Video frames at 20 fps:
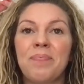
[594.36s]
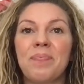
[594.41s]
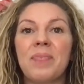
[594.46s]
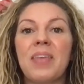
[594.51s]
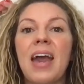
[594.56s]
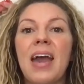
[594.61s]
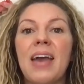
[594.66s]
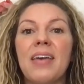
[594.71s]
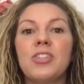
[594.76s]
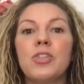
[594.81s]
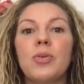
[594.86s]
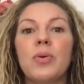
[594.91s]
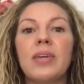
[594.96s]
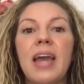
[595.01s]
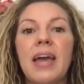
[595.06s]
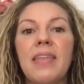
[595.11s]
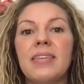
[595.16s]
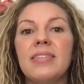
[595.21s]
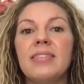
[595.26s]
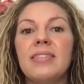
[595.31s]
Okay, so
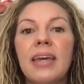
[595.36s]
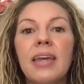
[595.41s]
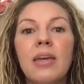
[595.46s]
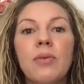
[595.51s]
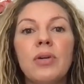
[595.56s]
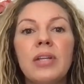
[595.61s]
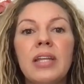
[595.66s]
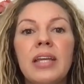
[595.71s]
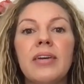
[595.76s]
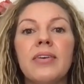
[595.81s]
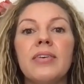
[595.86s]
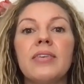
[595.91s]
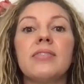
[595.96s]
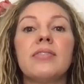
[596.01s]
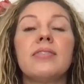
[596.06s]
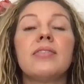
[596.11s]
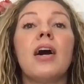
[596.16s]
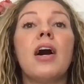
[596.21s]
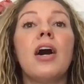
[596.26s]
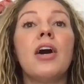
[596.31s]
again, the second one here
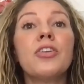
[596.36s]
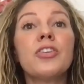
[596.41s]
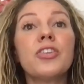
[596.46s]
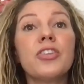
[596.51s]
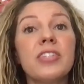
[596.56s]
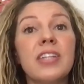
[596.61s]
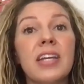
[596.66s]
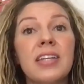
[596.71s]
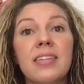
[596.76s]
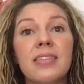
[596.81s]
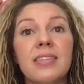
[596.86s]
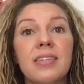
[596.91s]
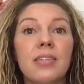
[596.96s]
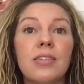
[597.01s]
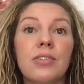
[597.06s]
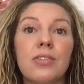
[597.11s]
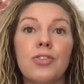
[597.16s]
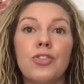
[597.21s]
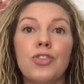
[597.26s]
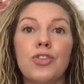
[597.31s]
is to understand that this
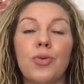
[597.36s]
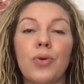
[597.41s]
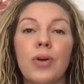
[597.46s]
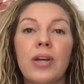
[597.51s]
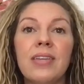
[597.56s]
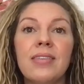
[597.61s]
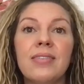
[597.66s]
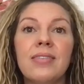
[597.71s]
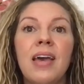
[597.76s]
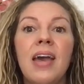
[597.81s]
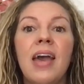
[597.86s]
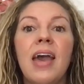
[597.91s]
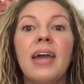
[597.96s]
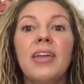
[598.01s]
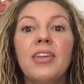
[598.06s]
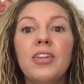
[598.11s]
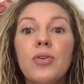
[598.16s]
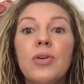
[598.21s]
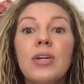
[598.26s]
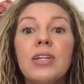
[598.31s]
is a choice
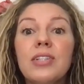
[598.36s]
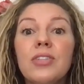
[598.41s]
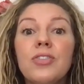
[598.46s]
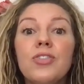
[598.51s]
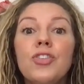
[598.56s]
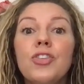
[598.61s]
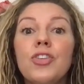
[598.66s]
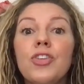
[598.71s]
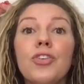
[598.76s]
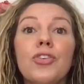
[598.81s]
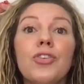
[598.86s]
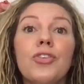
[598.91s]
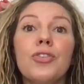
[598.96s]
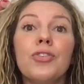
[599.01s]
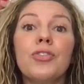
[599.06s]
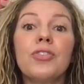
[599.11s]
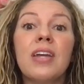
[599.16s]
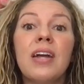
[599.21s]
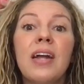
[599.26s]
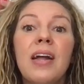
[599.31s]
and you get to
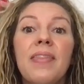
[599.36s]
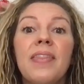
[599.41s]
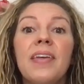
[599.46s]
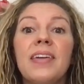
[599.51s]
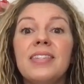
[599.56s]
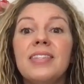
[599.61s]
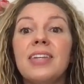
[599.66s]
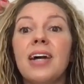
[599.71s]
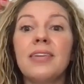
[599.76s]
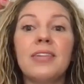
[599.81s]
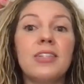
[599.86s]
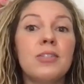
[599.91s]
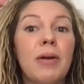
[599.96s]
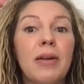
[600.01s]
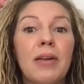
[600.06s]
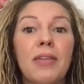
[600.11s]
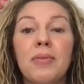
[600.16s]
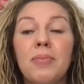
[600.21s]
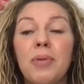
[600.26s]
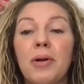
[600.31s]
choose that done is
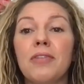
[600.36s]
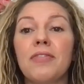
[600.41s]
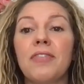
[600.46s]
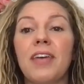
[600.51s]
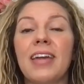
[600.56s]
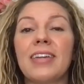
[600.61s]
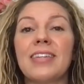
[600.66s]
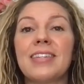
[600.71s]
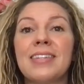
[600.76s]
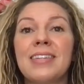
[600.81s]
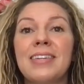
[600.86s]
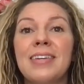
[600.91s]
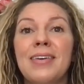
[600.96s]
better than perfect.